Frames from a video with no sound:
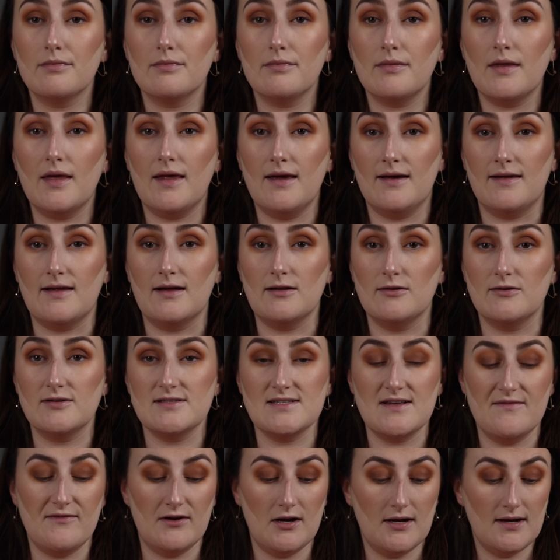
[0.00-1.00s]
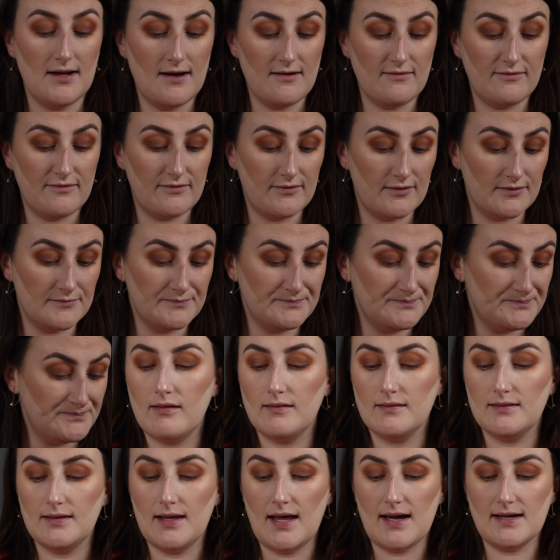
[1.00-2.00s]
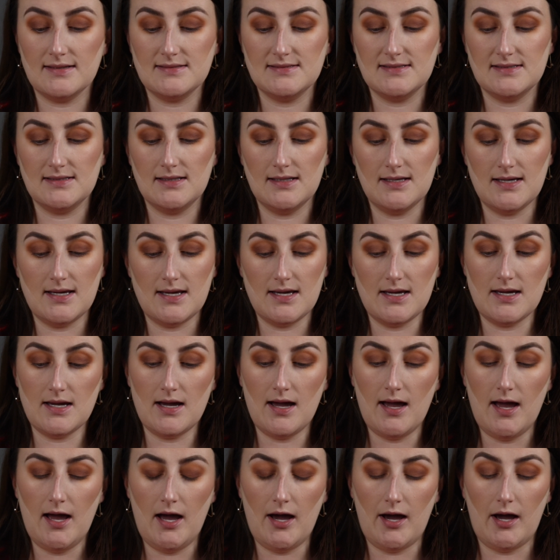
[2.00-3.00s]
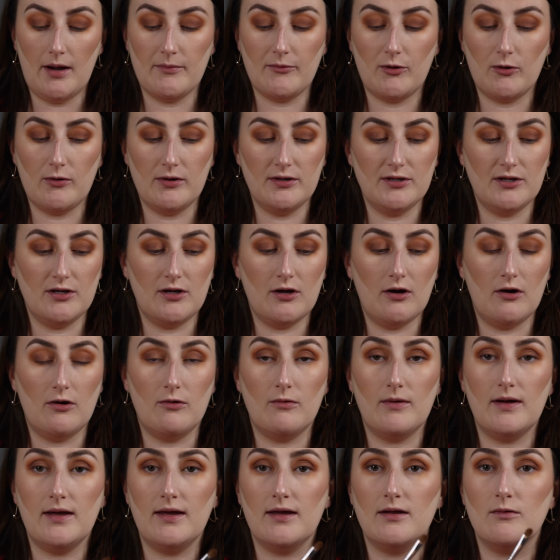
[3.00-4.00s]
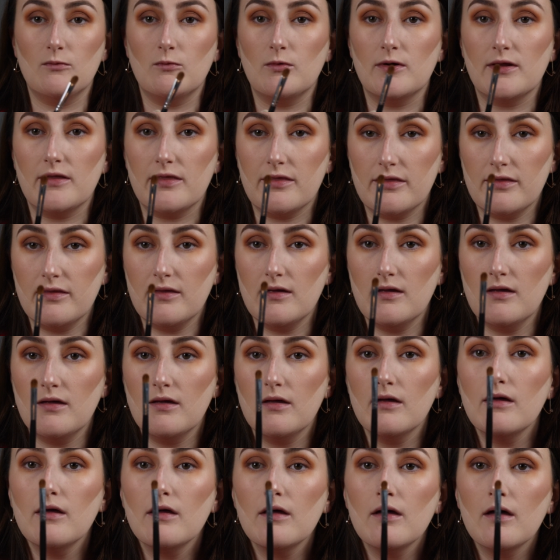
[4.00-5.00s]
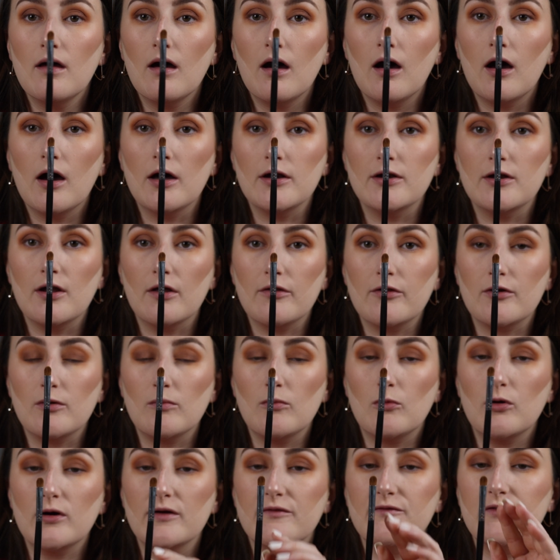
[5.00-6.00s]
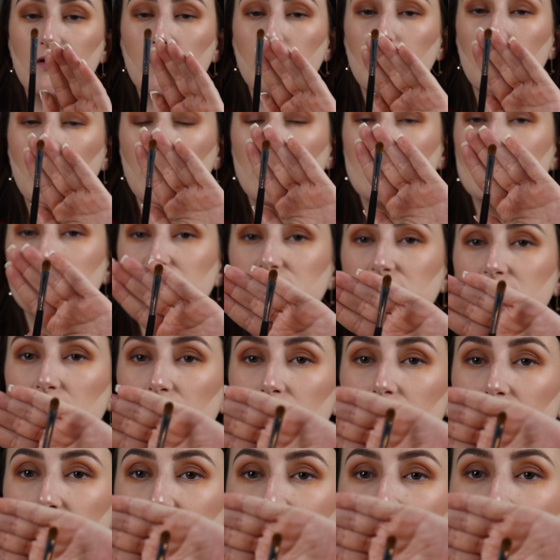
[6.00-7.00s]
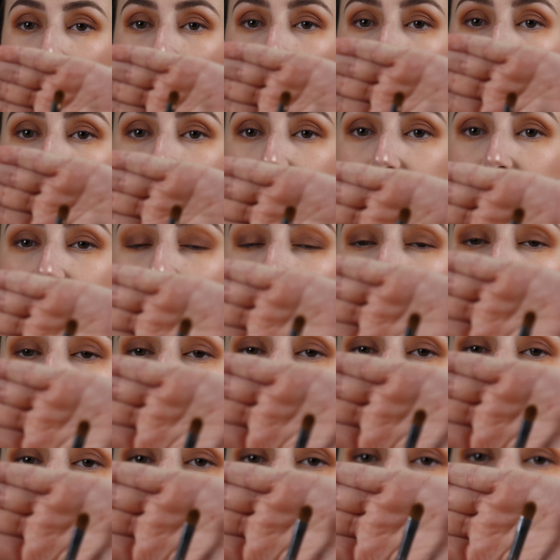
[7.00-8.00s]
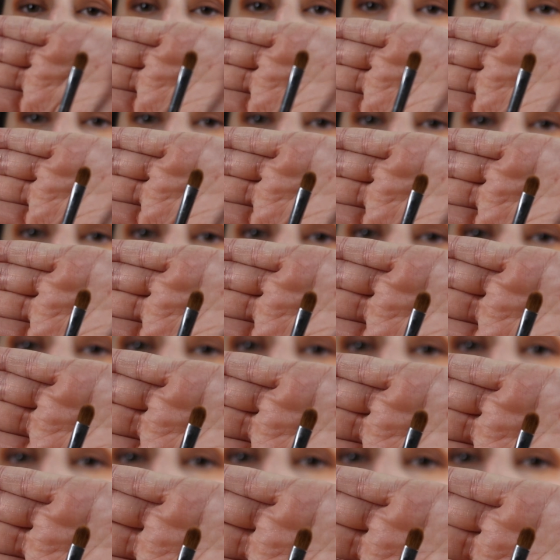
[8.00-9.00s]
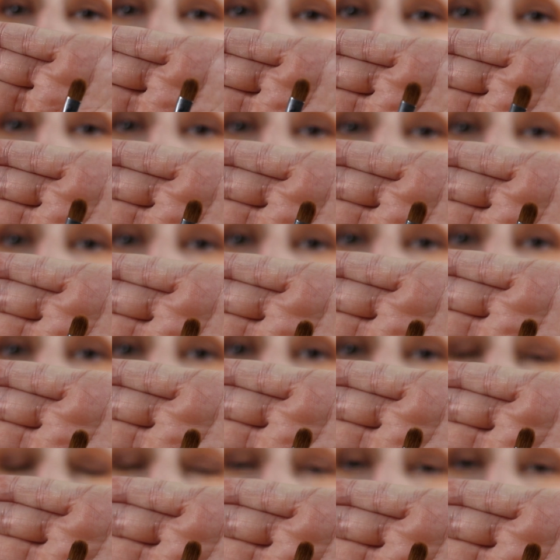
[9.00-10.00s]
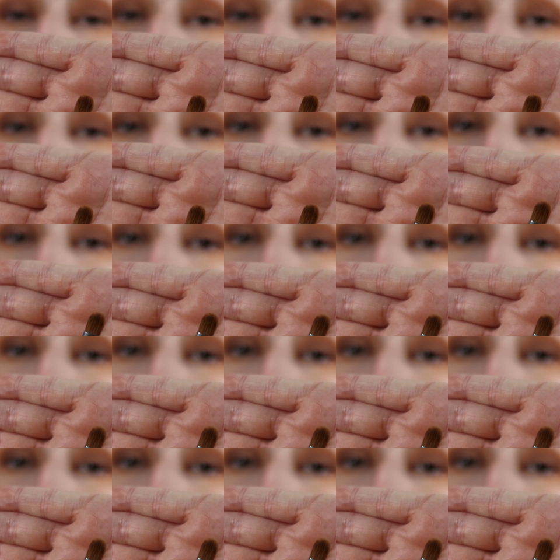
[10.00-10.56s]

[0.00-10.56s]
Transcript: I think that looks even enough. Lastly, I'm going to go in with another Morphe brush. That's another flat brush, but it's a really, really little